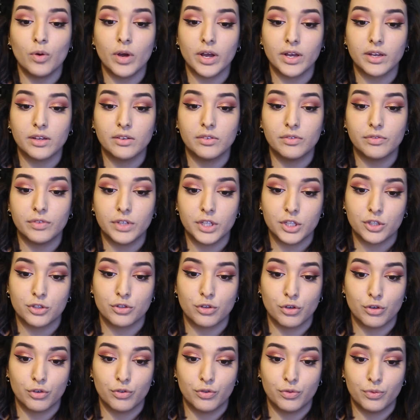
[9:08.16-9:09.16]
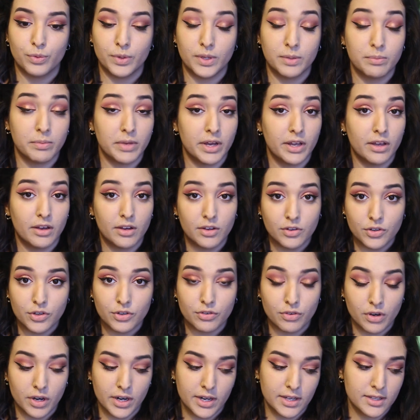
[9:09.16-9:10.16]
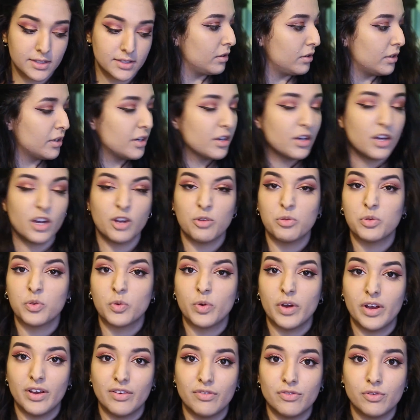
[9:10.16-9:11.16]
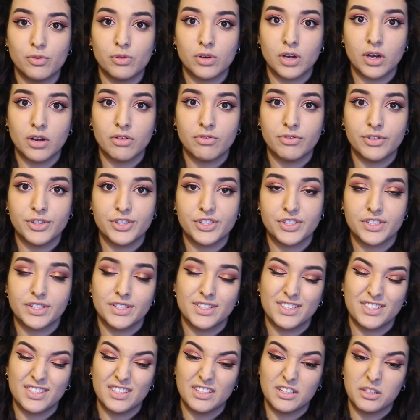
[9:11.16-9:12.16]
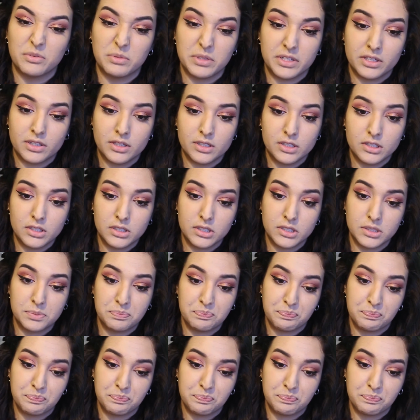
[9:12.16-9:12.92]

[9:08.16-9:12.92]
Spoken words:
I can finish off with my under eyes. I'm going to go with quite a full coverage concealer because